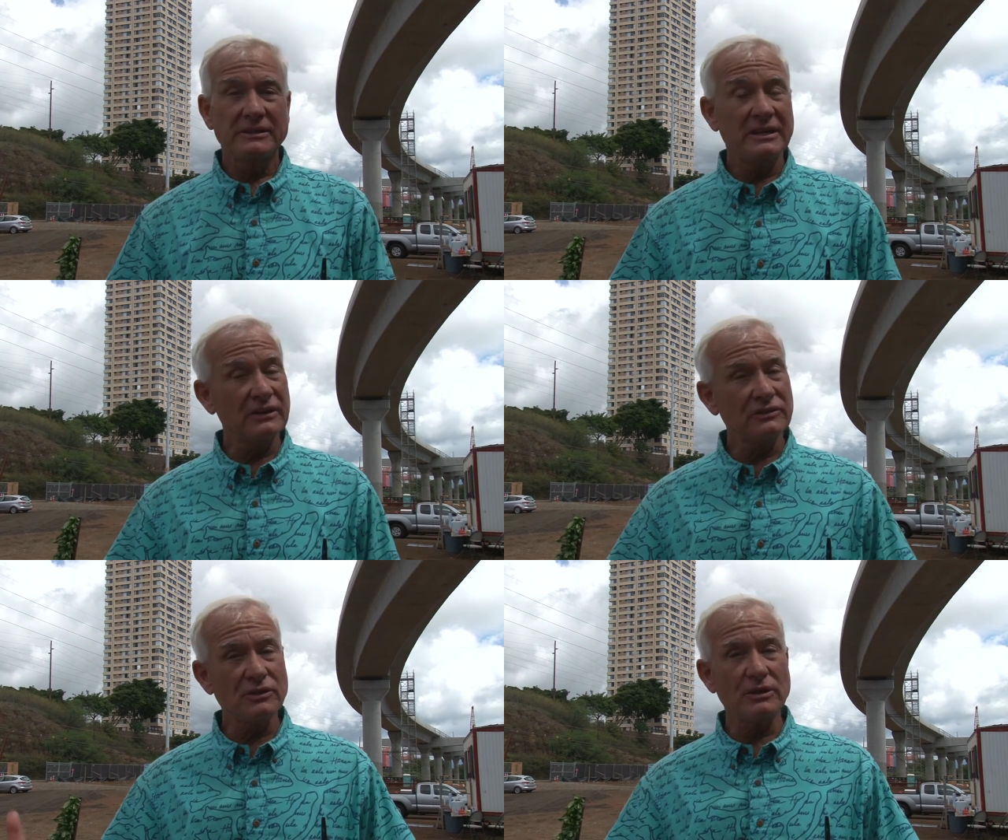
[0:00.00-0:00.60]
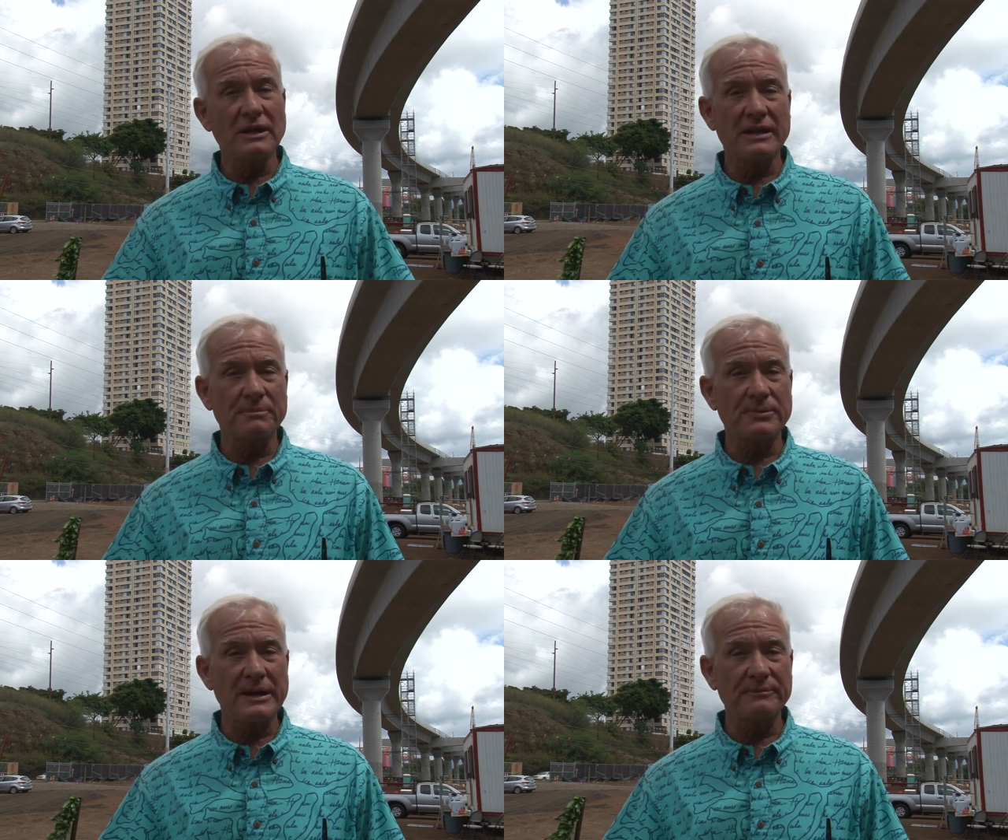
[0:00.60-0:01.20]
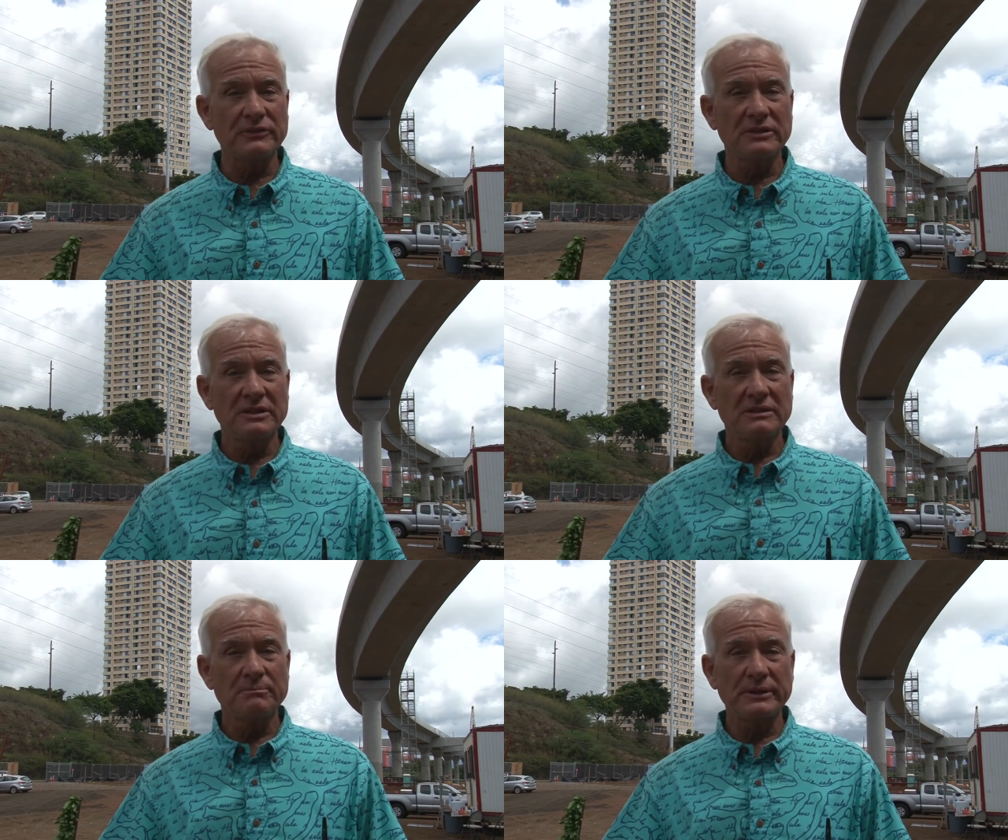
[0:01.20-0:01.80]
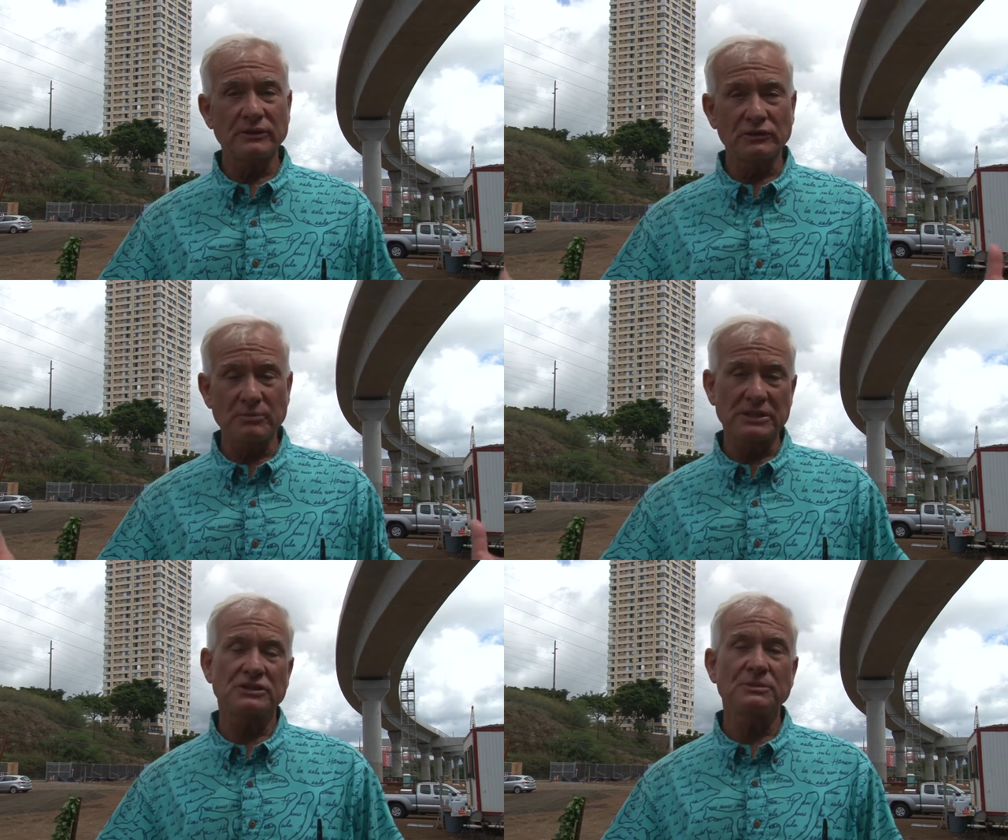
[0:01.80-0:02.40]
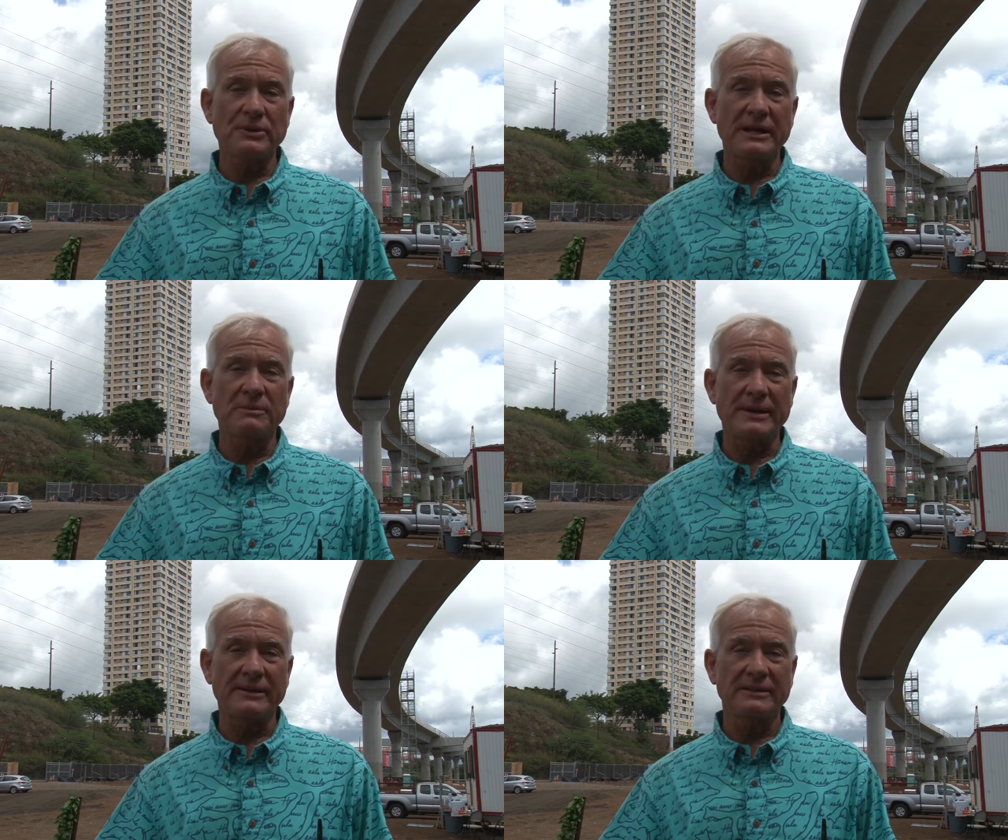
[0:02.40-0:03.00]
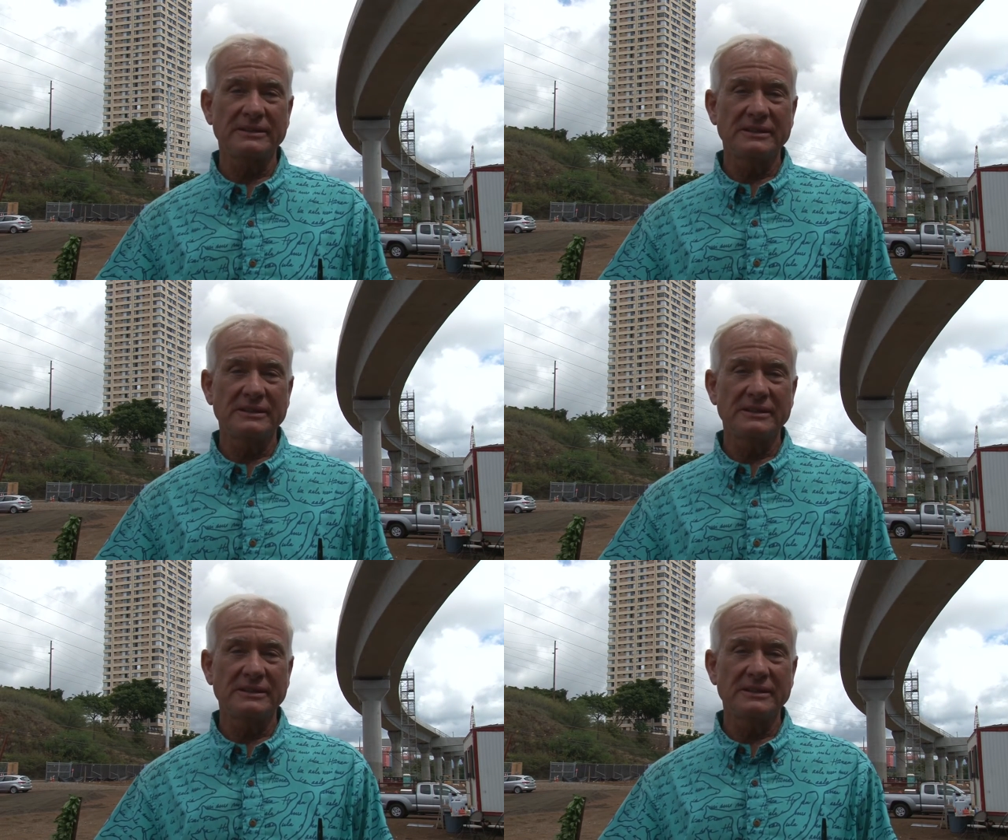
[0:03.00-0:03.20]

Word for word: Yes, there are a lot of problems, but there's much to brag about.